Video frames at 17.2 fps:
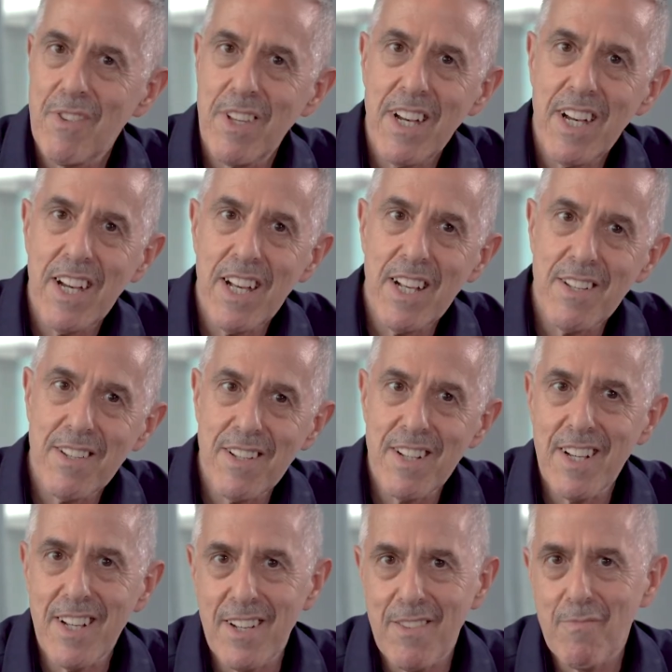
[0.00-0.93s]

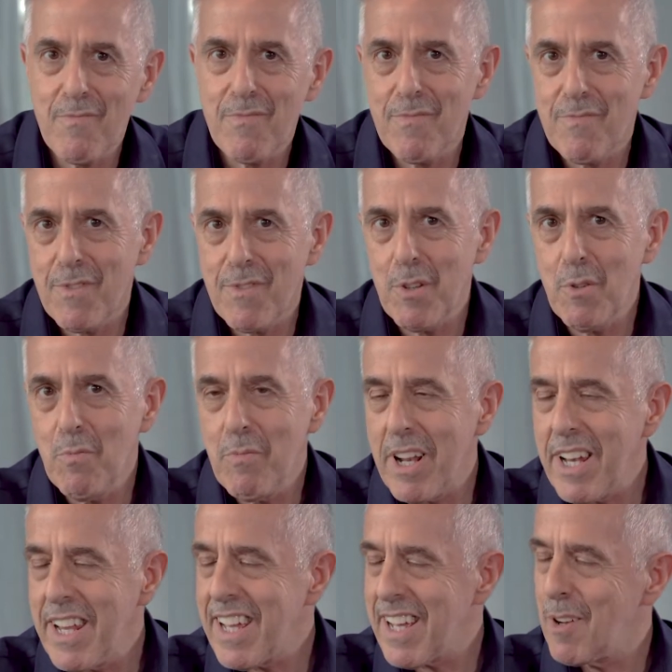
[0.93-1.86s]
There's too
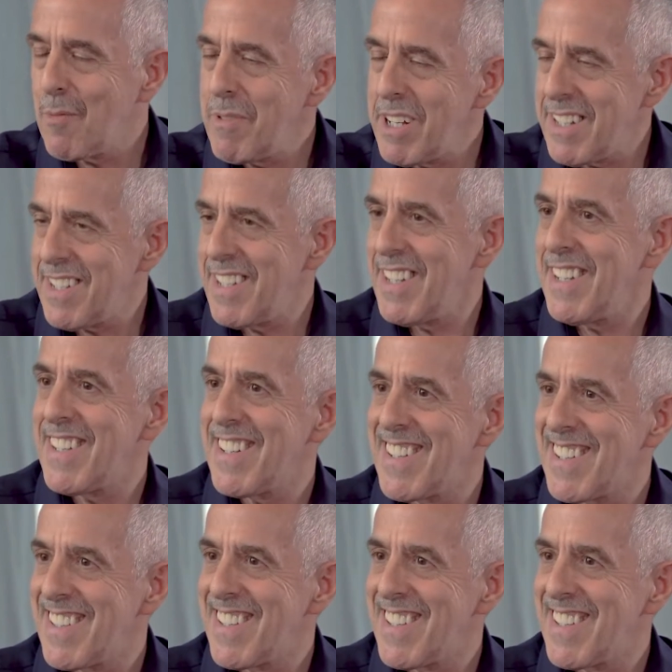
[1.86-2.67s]
many committees.